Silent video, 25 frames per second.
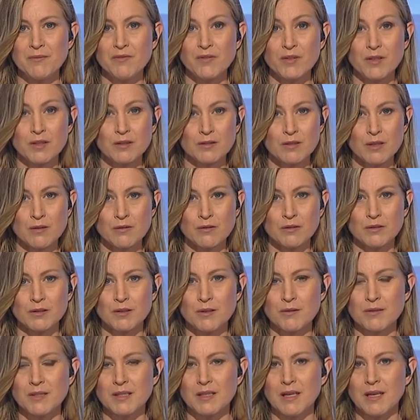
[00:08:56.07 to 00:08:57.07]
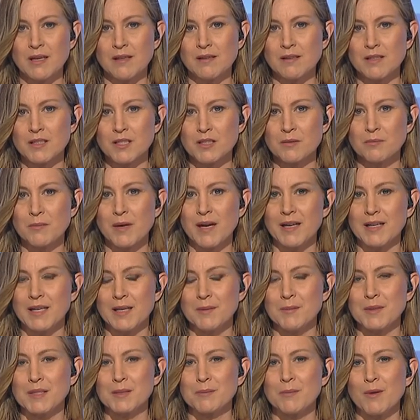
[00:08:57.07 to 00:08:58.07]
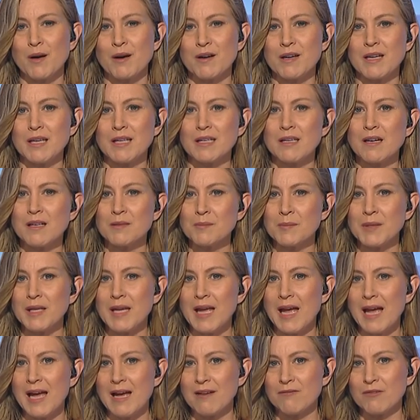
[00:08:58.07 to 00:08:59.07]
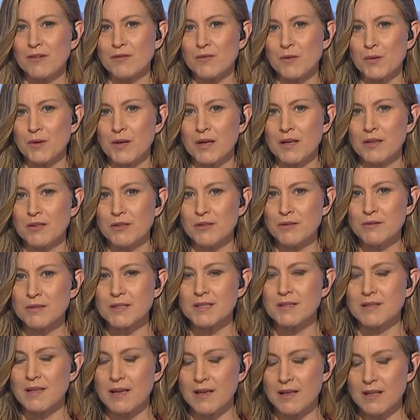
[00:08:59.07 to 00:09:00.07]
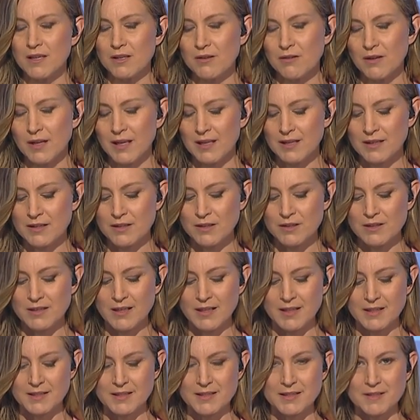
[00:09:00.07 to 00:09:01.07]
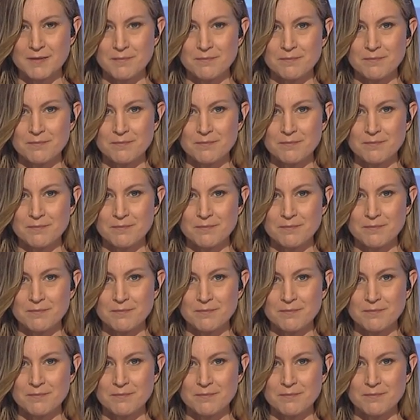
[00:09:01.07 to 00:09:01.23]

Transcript: for your local news in English. My name is Mari, and on behalf of ORAN News, thank you and good night.